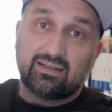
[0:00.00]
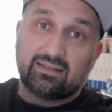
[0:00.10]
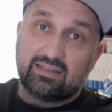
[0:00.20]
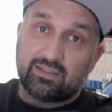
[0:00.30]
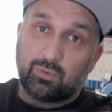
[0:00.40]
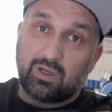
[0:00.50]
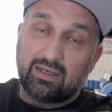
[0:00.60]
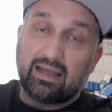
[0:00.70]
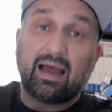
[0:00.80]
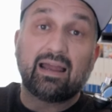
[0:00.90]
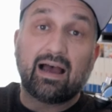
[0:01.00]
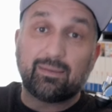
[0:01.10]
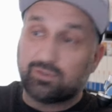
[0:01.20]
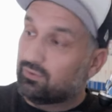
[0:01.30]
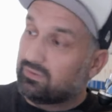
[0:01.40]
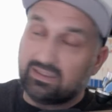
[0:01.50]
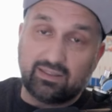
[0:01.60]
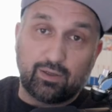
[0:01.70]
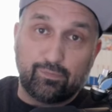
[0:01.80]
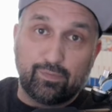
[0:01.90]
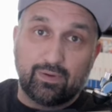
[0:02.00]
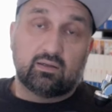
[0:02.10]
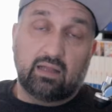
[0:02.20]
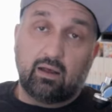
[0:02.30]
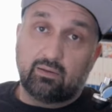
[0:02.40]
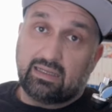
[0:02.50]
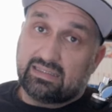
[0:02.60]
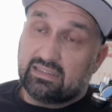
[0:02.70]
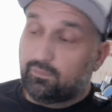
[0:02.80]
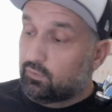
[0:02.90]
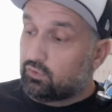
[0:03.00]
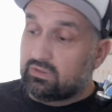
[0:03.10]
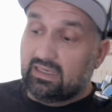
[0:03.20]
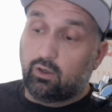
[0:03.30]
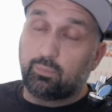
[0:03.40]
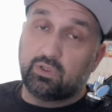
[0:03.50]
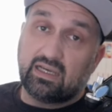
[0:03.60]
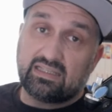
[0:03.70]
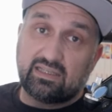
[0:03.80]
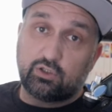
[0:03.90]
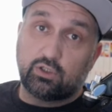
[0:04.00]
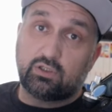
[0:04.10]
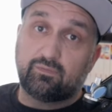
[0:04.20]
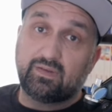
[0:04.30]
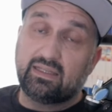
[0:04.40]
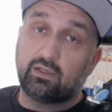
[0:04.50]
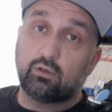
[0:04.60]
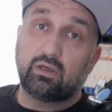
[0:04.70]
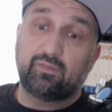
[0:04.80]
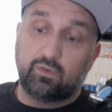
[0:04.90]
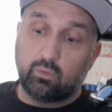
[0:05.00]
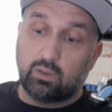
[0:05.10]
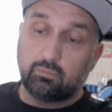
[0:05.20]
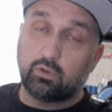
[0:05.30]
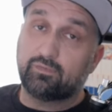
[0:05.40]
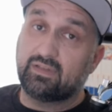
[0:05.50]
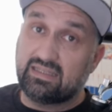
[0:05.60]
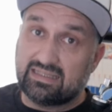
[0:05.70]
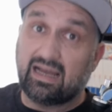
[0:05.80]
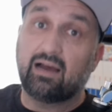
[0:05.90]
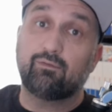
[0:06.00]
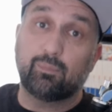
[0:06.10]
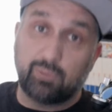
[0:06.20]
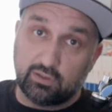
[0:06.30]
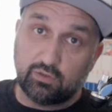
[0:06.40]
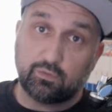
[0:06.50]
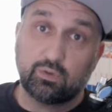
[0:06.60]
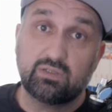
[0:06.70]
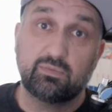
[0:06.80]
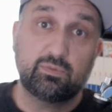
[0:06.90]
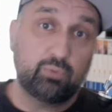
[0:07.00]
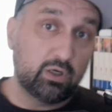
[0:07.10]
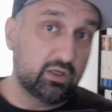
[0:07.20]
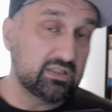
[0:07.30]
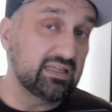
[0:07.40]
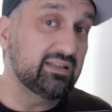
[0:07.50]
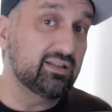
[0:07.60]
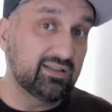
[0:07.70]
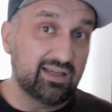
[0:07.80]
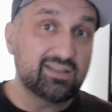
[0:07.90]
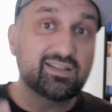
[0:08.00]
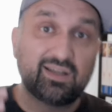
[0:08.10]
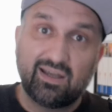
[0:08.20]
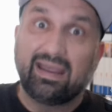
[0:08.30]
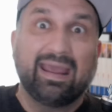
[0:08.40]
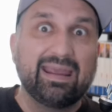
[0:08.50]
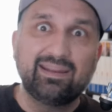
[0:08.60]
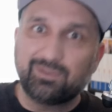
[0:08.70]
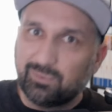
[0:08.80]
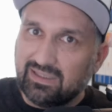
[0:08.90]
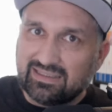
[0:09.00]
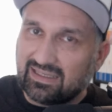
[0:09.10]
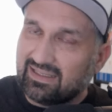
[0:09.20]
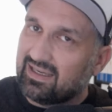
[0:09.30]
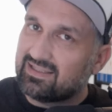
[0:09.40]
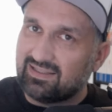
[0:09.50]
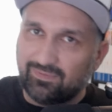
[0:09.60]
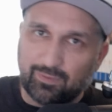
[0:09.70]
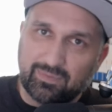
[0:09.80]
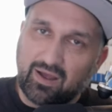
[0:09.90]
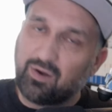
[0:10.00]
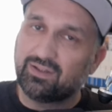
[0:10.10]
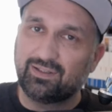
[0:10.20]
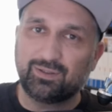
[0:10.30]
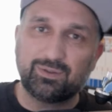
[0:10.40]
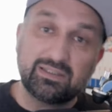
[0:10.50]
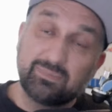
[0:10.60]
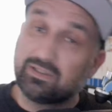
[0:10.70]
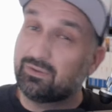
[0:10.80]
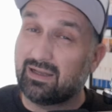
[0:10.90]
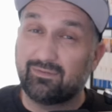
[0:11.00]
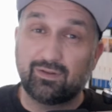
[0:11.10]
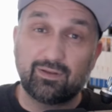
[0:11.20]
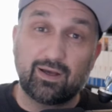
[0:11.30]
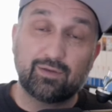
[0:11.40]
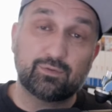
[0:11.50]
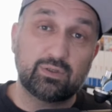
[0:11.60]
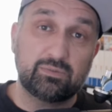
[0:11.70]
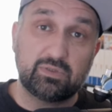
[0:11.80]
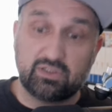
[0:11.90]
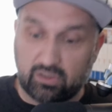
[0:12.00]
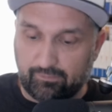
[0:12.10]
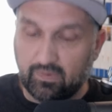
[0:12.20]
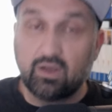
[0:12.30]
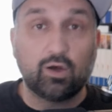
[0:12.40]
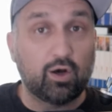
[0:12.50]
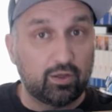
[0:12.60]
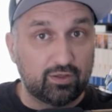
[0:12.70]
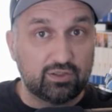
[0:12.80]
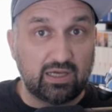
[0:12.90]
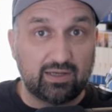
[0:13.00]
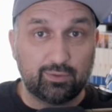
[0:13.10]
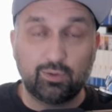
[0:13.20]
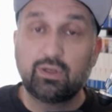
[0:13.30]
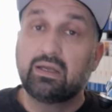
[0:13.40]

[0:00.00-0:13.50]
This one I absolutely love. Now, that's it for today. Hope you guys enjoyed the video. If you want more of these, I have a bunch of Christmas products in the next 8 weeks, I guess. From now until Christmas, you'll have a lot of Christmas stuff on the channel.